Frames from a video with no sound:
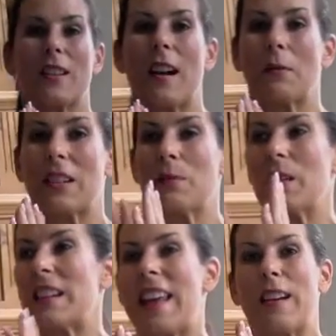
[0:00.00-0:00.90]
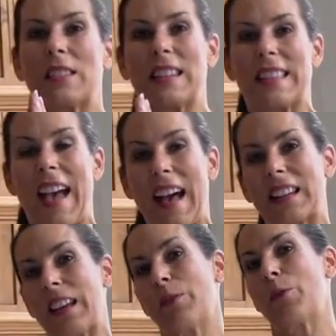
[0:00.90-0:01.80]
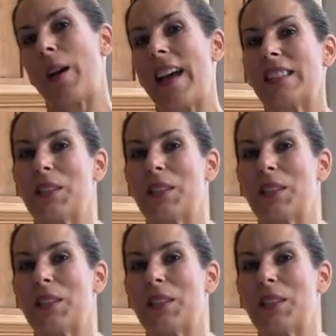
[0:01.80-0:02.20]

I'm going to be announcing that giveaway